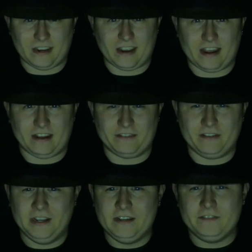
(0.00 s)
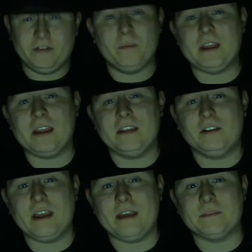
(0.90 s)
have for making your
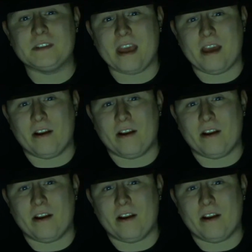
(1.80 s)
game scary.